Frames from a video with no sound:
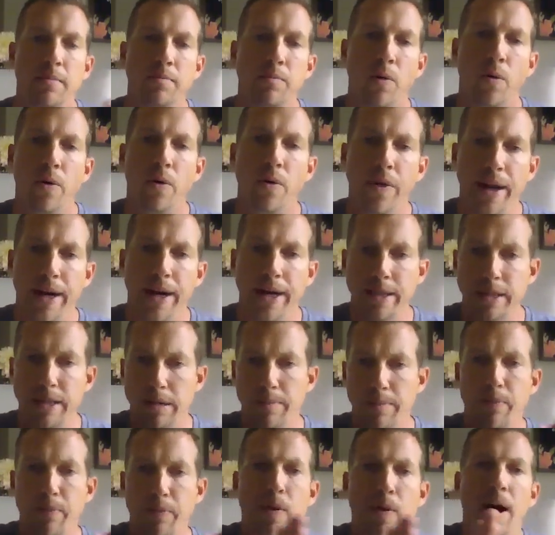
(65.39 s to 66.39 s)
or that it's
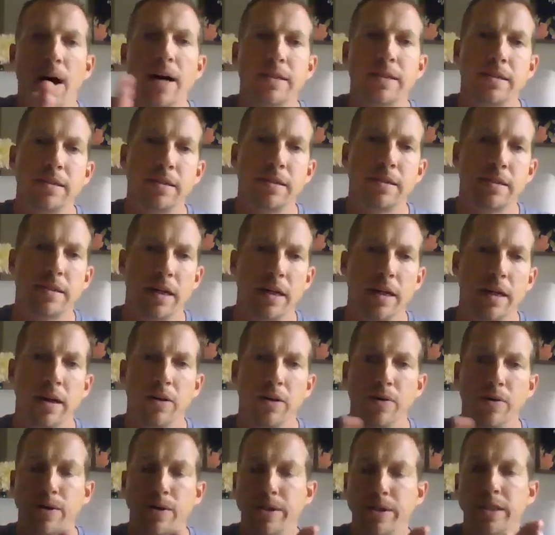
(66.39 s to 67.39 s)
a process
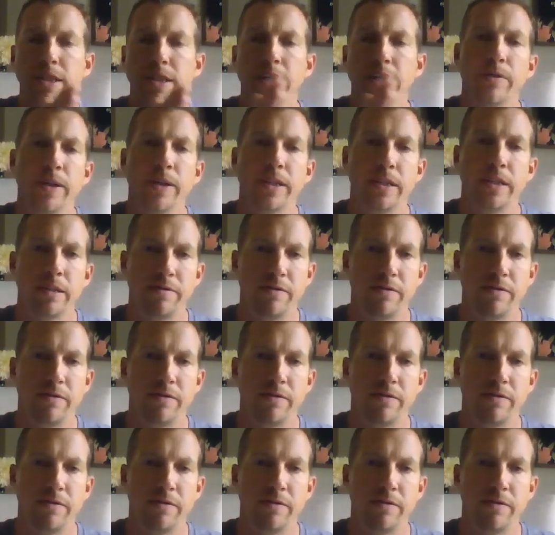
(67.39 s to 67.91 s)
or a series